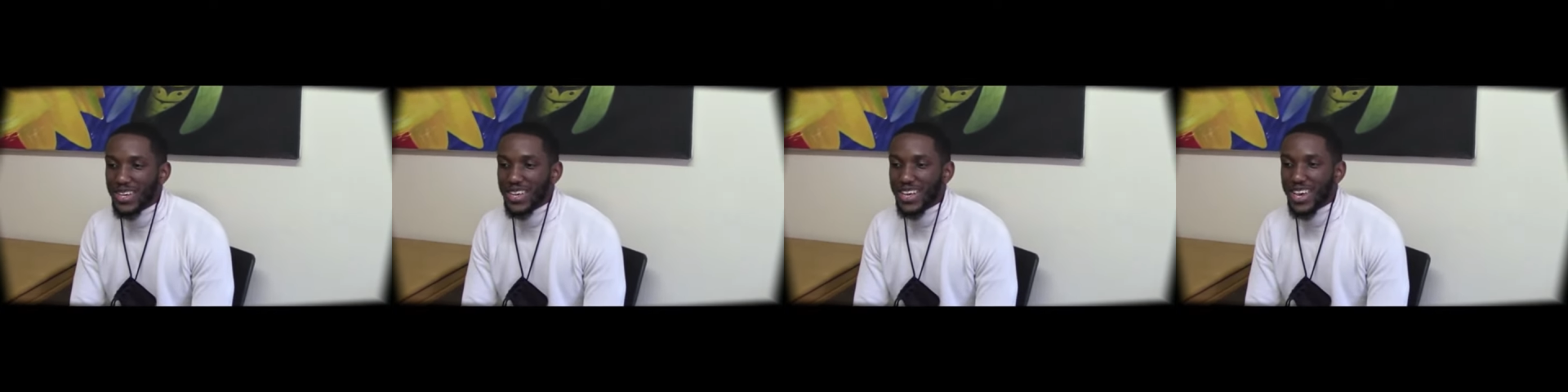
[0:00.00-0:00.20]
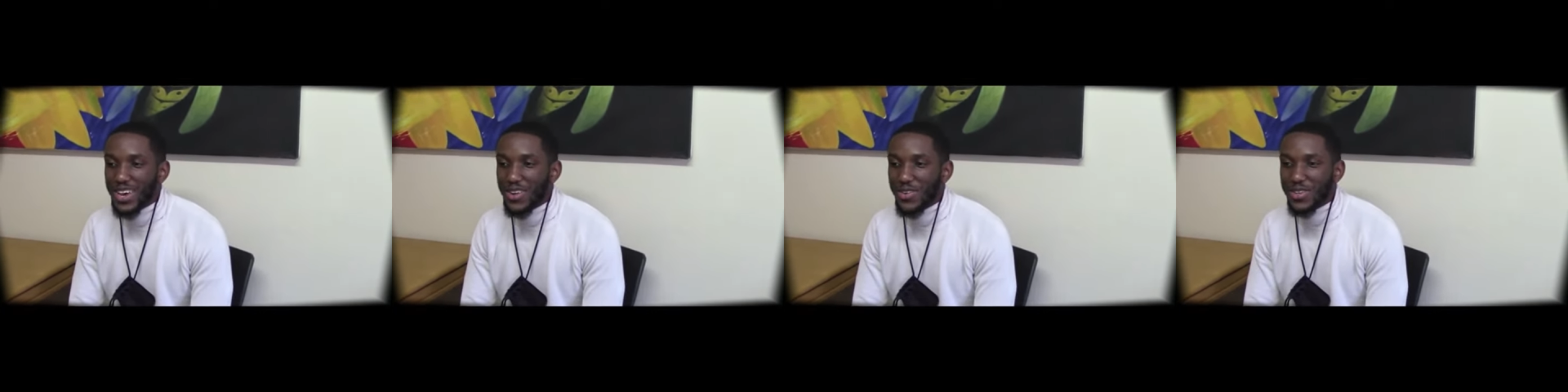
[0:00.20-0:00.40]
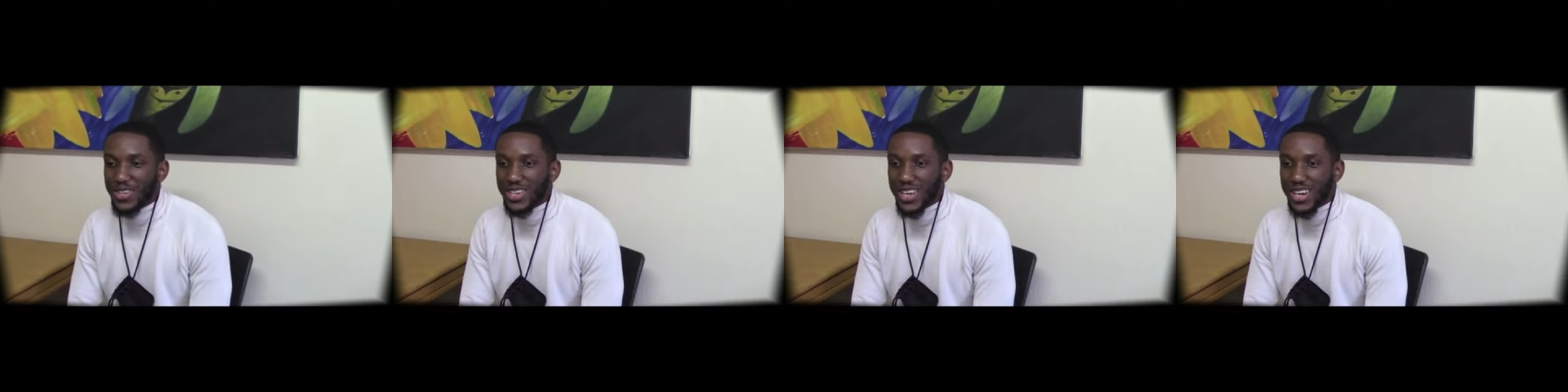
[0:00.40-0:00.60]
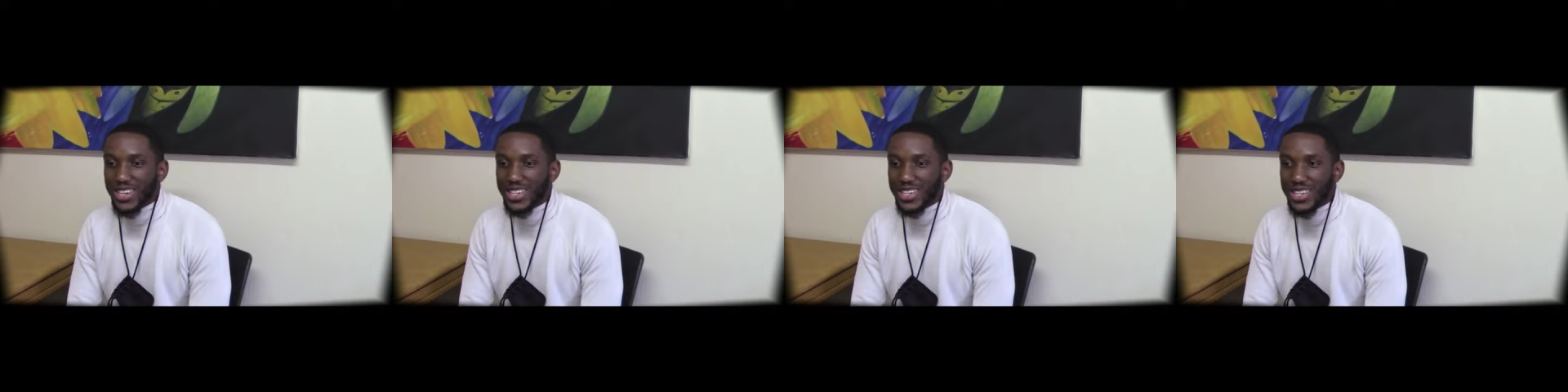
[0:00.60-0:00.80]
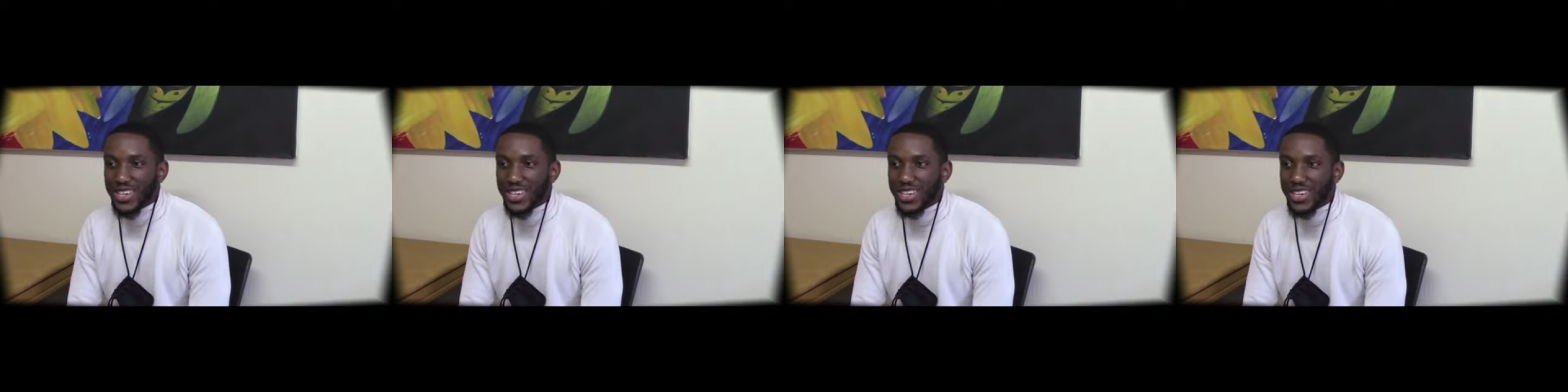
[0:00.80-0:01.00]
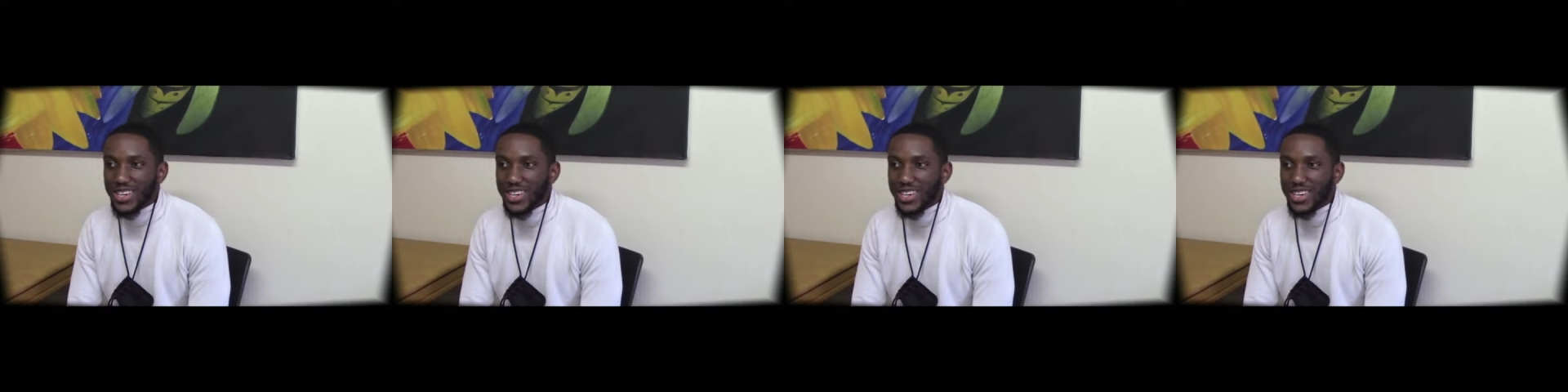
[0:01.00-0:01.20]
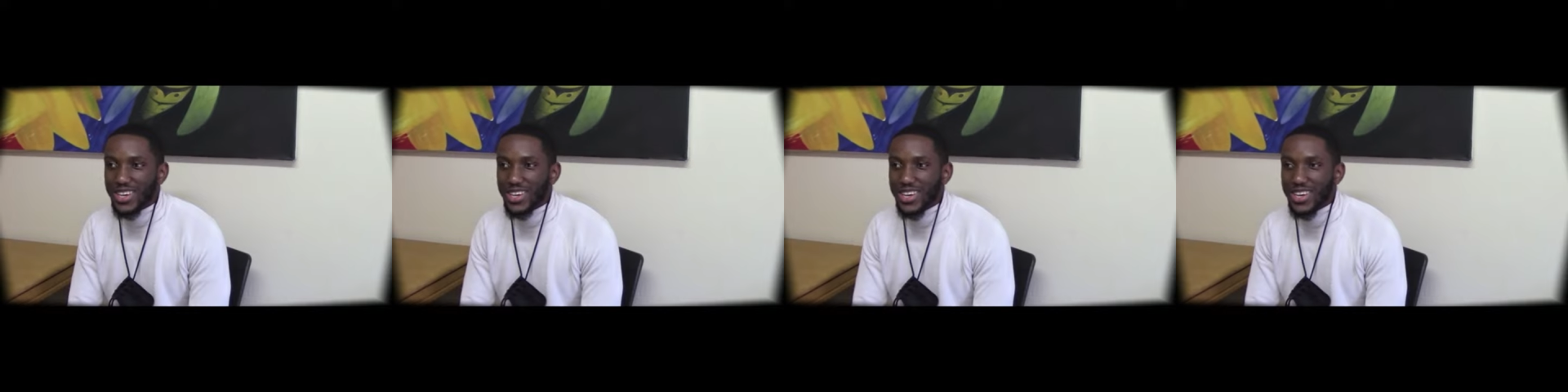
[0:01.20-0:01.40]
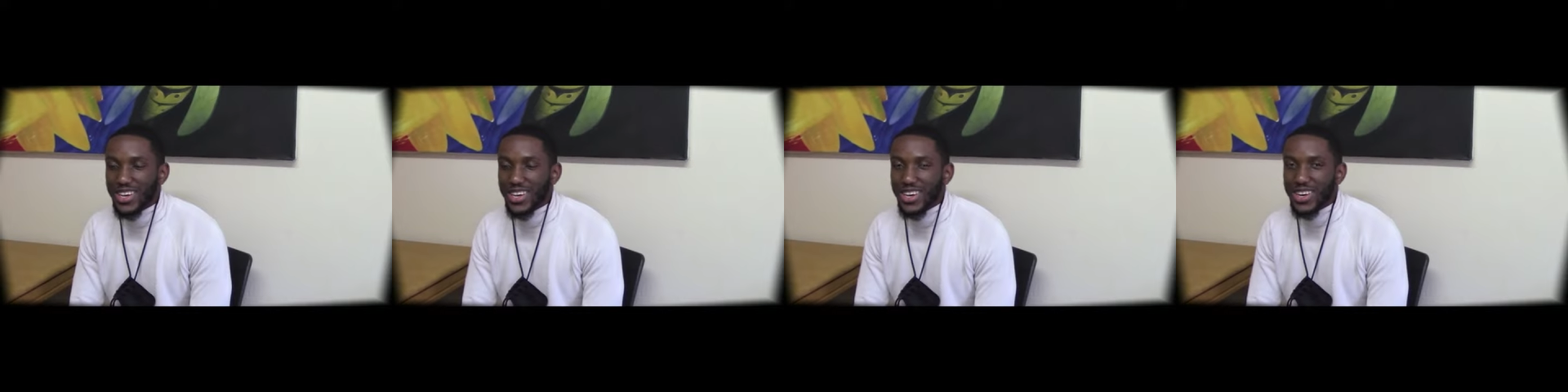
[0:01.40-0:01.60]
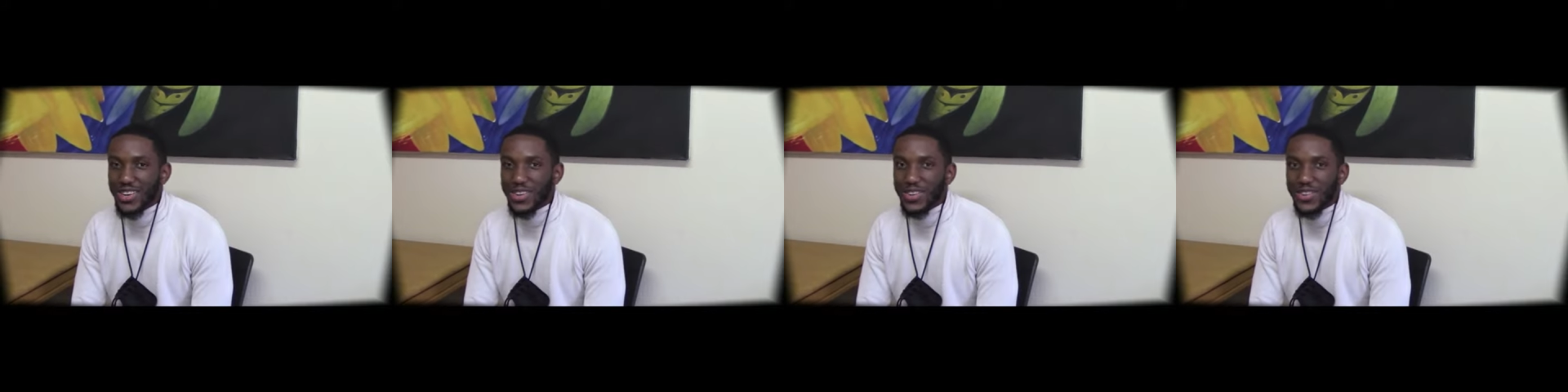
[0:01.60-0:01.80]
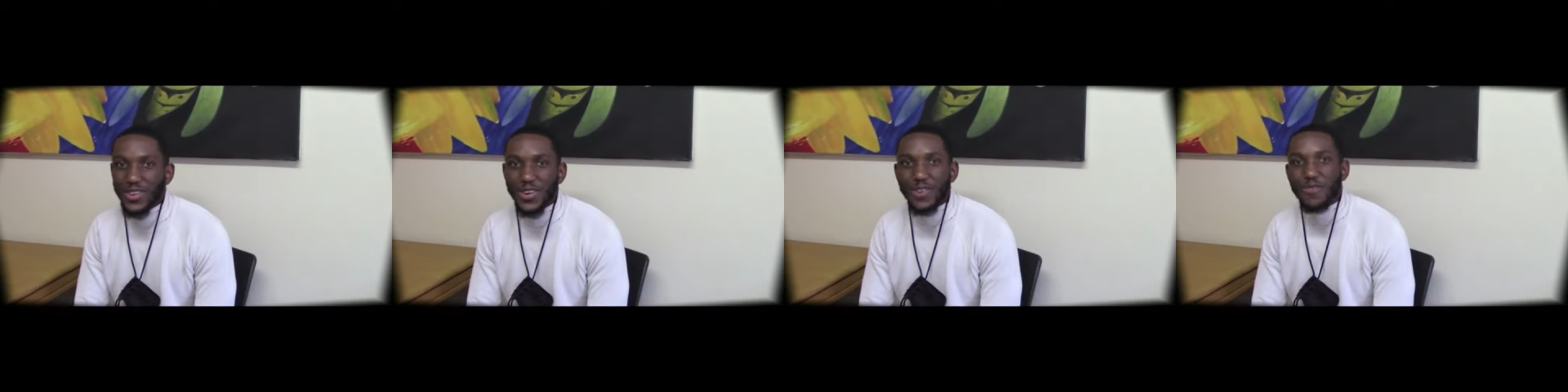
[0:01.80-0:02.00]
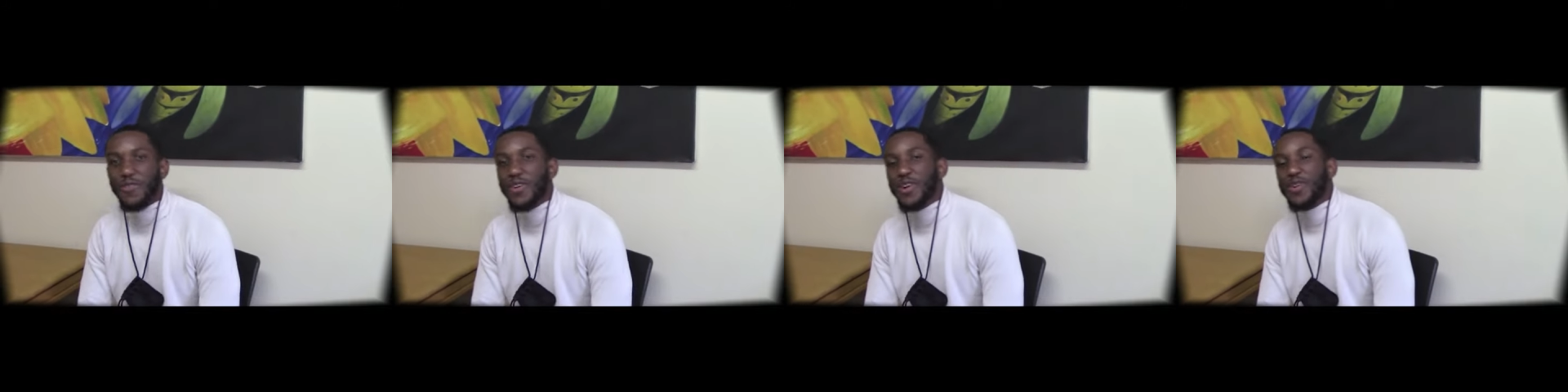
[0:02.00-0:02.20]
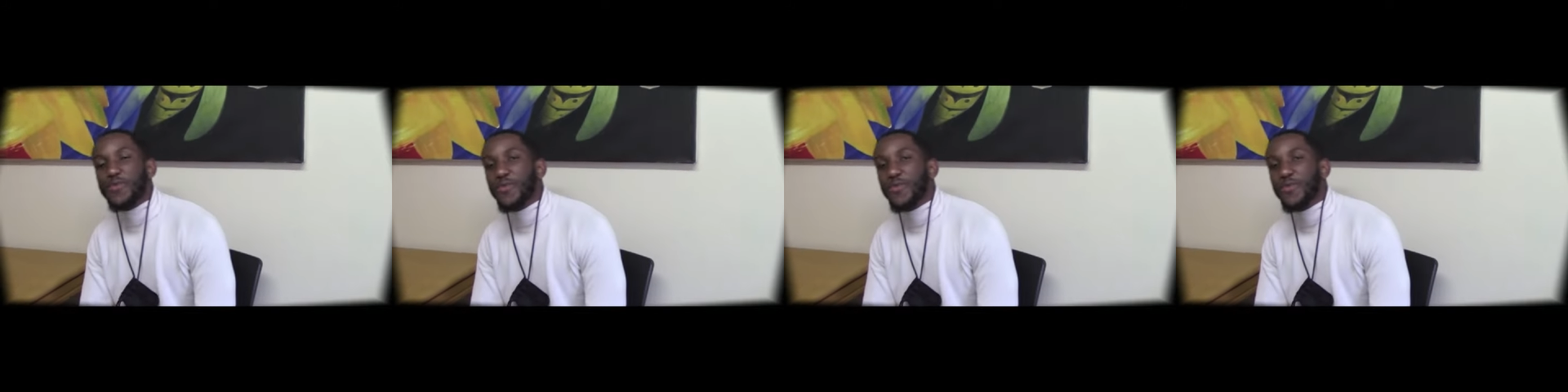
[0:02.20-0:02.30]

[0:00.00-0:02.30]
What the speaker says: it was actually not a very